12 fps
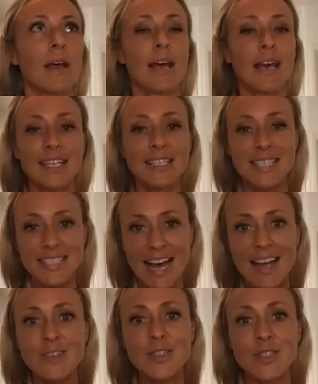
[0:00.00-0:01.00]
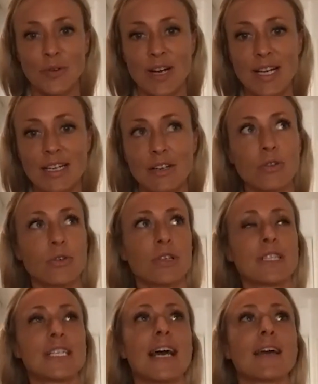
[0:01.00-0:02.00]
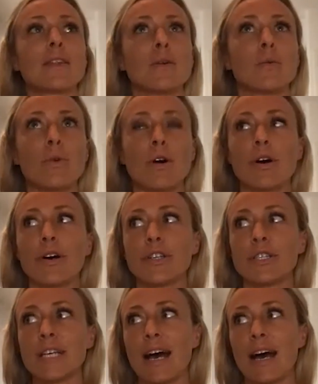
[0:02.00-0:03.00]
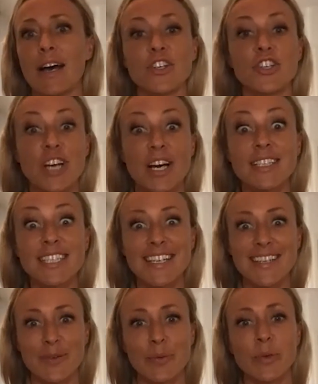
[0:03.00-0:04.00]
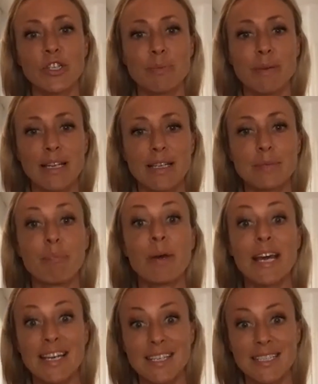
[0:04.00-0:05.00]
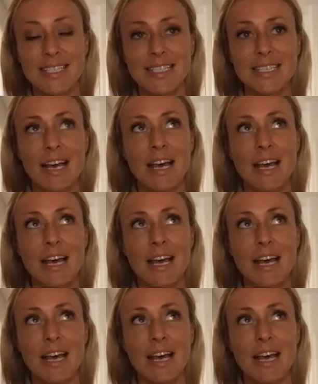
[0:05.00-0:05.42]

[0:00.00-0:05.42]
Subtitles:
In Sanskrit, you could take the word shanti, which means peace,